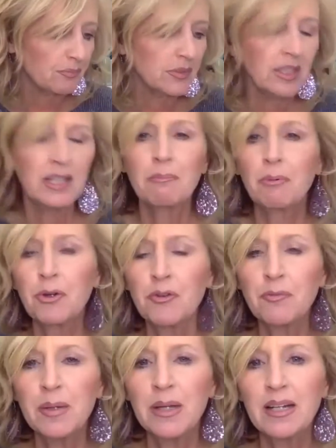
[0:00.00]

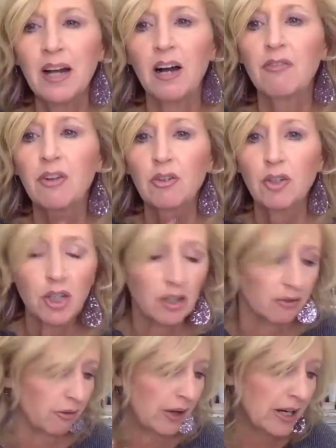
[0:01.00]
improvement of the look
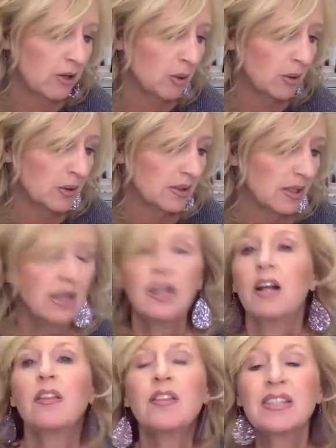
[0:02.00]
of wrinkles,
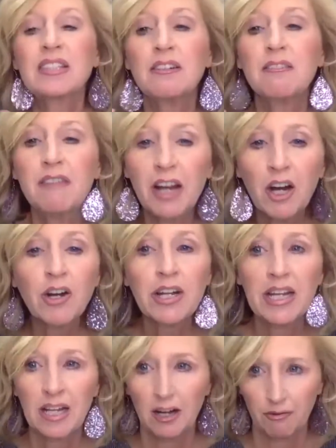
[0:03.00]
the
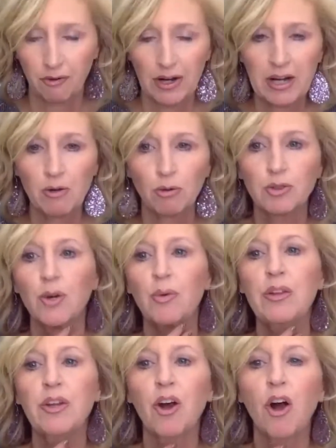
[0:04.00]
severity of wrinkles. So
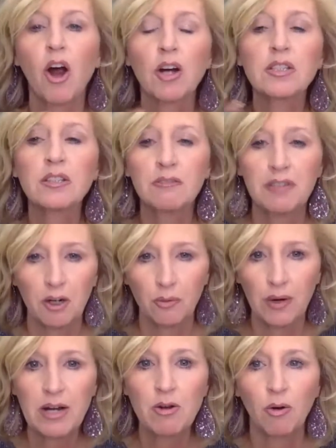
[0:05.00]
when there are severe
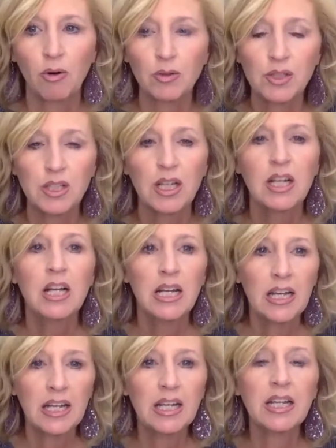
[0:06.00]
wrinkles,
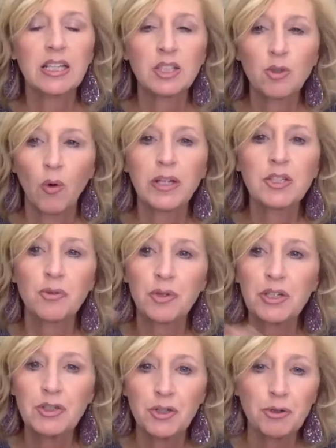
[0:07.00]
it is going to
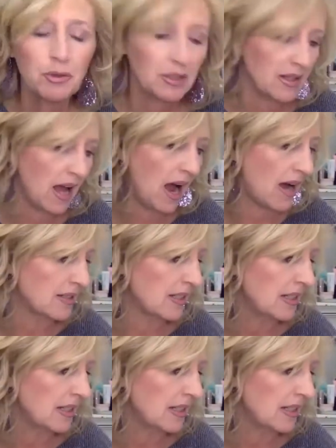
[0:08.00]
reduce that.